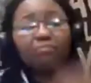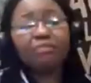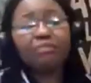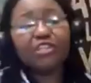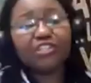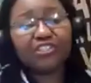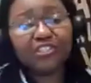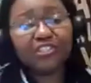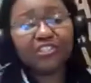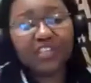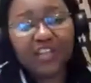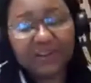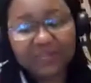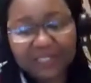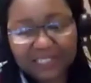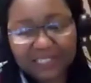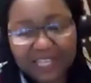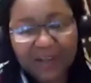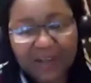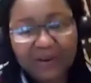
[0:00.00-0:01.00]

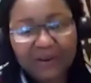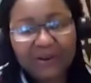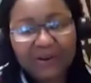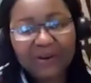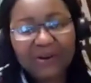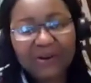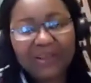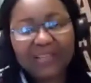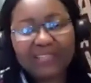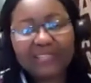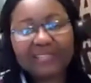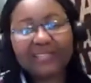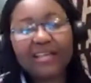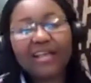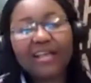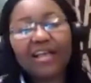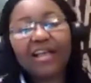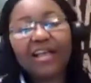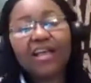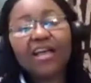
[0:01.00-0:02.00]
missionaries, I'll call it,